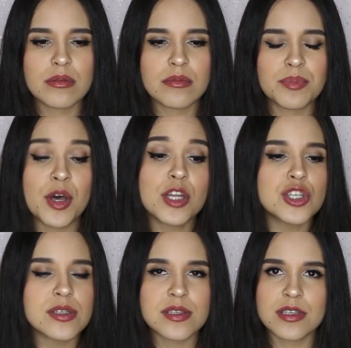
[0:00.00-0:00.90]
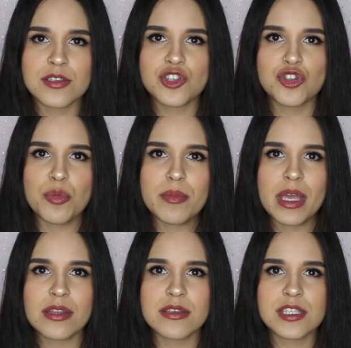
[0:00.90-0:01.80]
purchases to
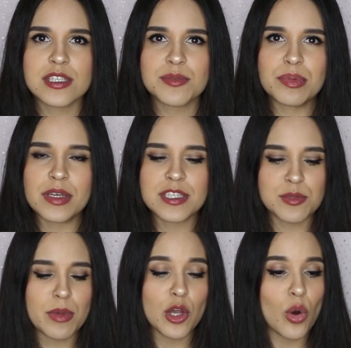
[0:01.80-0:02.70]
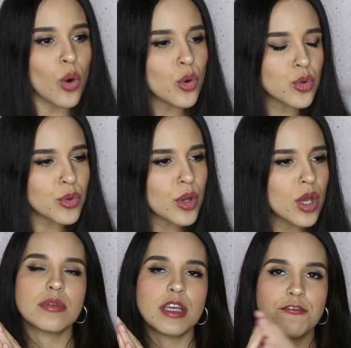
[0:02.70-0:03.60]
make this place my own.
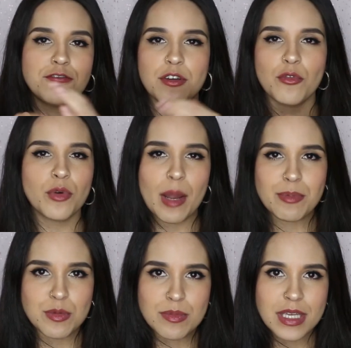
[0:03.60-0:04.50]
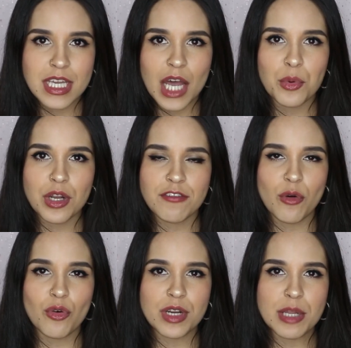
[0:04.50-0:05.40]
If it were up to me, I would have
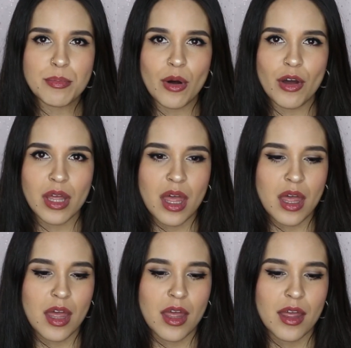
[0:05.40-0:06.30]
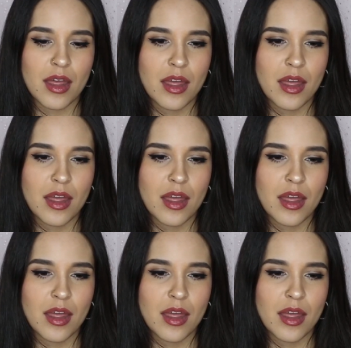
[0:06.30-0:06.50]
already bought a